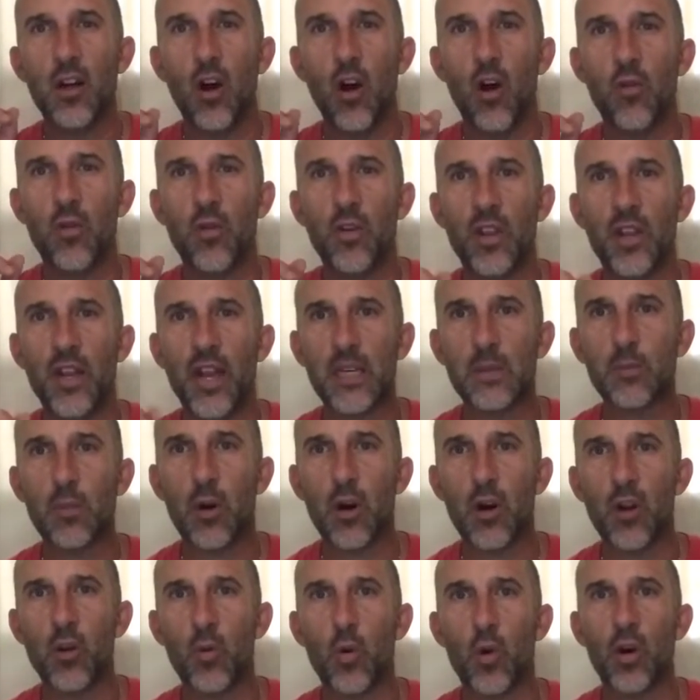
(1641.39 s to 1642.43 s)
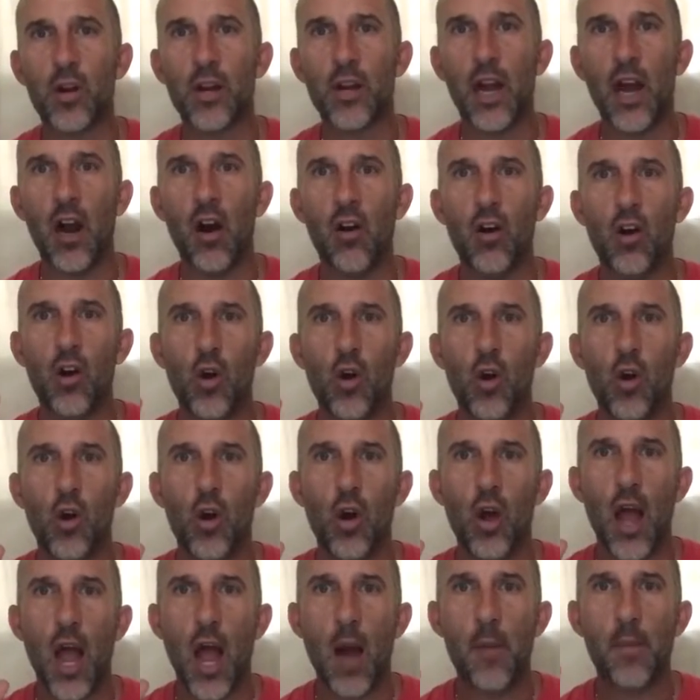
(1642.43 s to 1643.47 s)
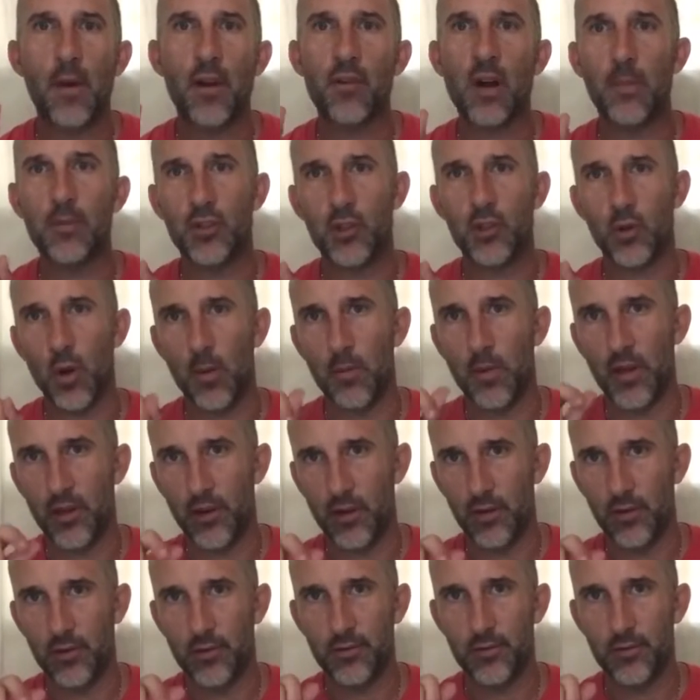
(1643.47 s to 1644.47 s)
over the next part of the workout, how many reps do you want me to do?